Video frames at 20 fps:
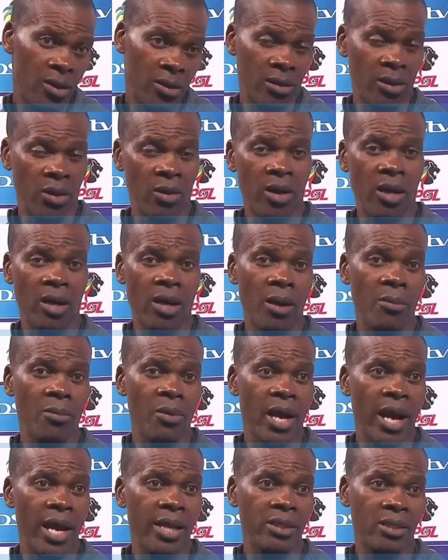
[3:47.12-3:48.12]
they want to come
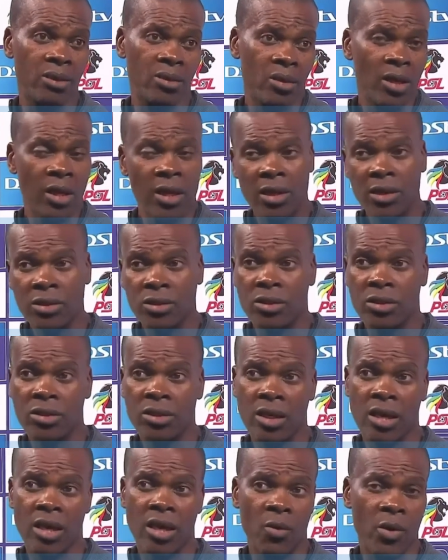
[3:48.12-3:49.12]
right.
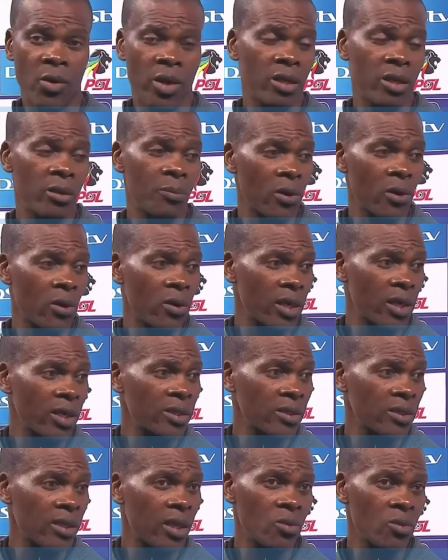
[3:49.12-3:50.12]
It's a work in
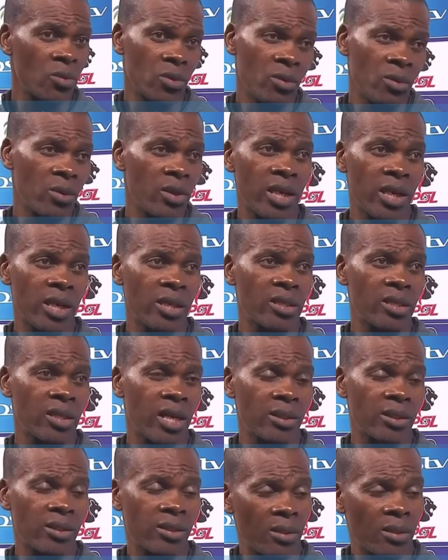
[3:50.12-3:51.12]
progress, and we'll get it
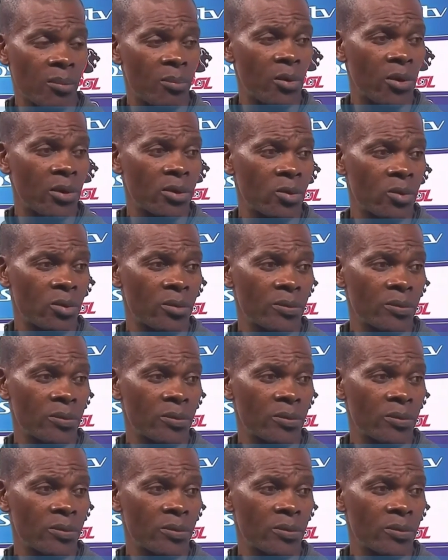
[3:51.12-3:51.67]
right at some point.